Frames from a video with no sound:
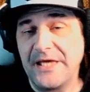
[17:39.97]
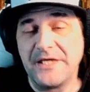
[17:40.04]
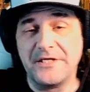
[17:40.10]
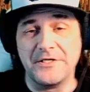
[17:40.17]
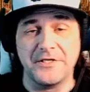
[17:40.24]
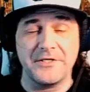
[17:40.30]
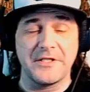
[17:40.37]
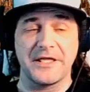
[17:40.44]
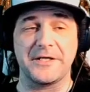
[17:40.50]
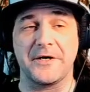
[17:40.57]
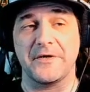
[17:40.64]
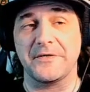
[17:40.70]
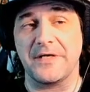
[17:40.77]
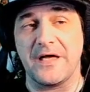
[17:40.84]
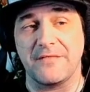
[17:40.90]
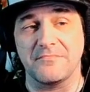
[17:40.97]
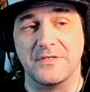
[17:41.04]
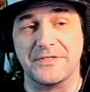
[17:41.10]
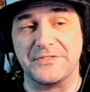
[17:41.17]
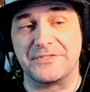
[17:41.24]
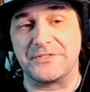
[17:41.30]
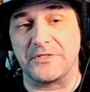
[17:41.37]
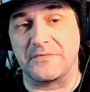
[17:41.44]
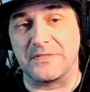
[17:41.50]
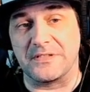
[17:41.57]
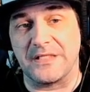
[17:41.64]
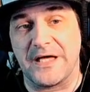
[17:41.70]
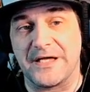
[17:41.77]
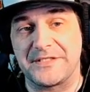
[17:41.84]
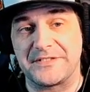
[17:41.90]
You know, you're like, oh yeah, I'm looking so
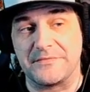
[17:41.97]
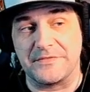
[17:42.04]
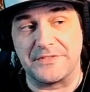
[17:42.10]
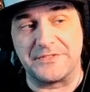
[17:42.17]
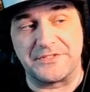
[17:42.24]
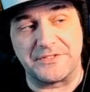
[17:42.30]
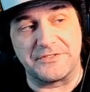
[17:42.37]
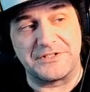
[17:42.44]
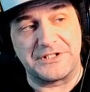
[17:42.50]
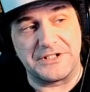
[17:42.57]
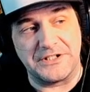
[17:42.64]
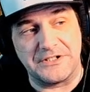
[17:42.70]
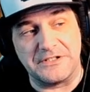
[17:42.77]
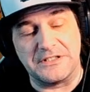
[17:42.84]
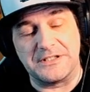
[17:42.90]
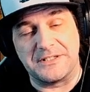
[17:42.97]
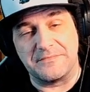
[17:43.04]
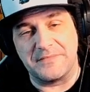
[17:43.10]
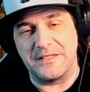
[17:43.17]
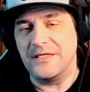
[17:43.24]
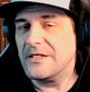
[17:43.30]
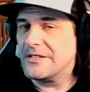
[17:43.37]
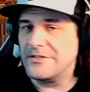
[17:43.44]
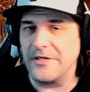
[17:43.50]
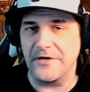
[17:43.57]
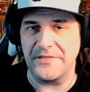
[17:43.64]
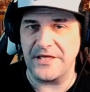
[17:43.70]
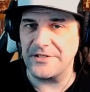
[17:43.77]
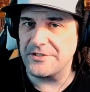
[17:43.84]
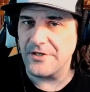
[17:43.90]
relaxed, I'm looking so chill, look at me. No,
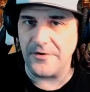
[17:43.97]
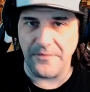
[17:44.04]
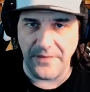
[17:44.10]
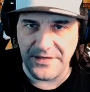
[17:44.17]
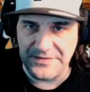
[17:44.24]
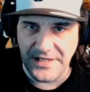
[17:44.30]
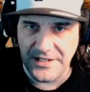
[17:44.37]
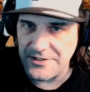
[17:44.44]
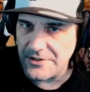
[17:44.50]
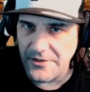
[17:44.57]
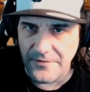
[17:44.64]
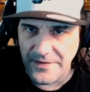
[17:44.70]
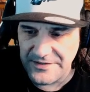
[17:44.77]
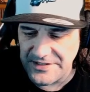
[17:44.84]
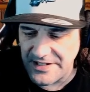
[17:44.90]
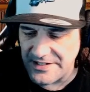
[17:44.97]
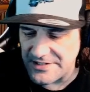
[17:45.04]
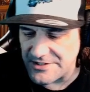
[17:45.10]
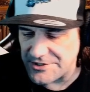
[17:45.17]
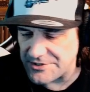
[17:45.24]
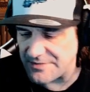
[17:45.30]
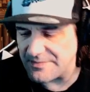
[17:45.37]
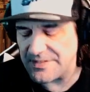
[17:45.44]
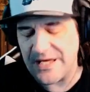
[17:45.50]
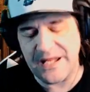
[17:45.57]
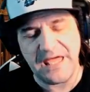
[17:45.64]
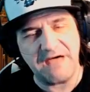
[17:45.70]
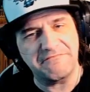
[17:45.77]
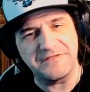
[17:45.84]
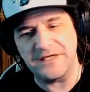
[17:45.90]
that you don't want that. You don't want that in the stream. You gotta
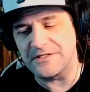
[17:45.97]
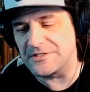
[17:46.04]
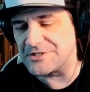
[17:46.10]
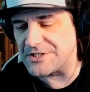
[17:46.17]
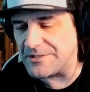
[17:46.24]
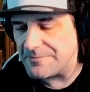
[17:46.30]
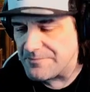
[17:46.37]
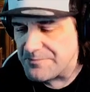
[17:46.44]
have the energy.